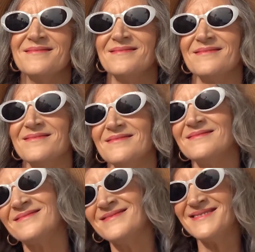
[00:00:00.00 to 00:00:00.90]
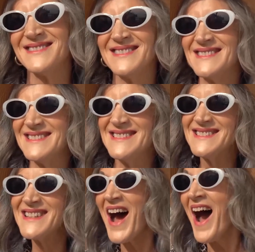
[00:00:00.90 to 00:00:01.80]
We get a
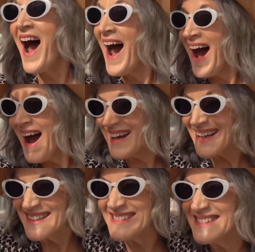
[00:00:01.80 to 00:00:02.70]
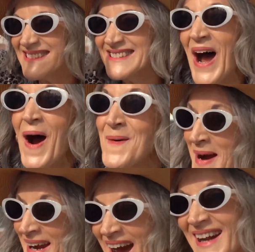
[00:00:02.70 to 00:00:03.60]
hit of dopamine once we
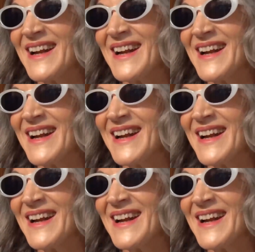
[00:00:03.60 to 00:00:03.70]
get what we